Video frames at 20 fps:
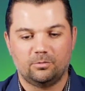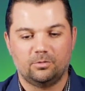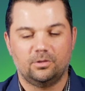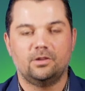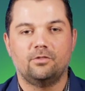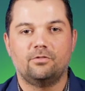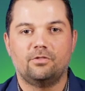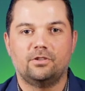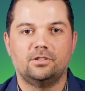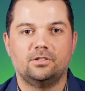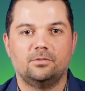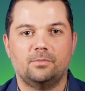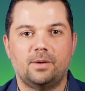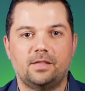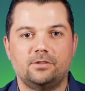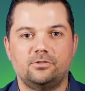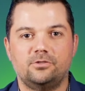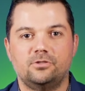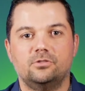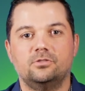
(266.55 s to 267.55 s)
your
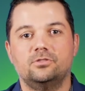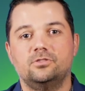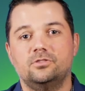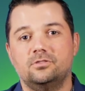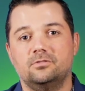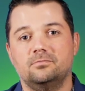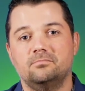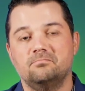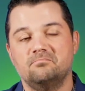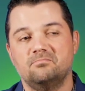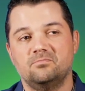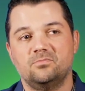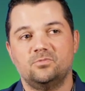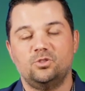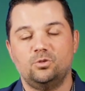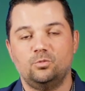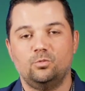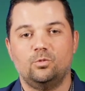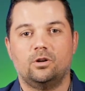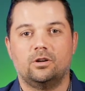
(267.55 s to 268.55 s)
fundamentals,
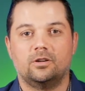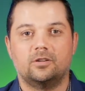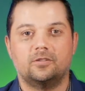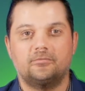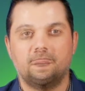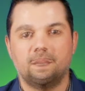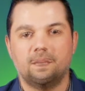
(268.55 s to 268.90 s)
should work.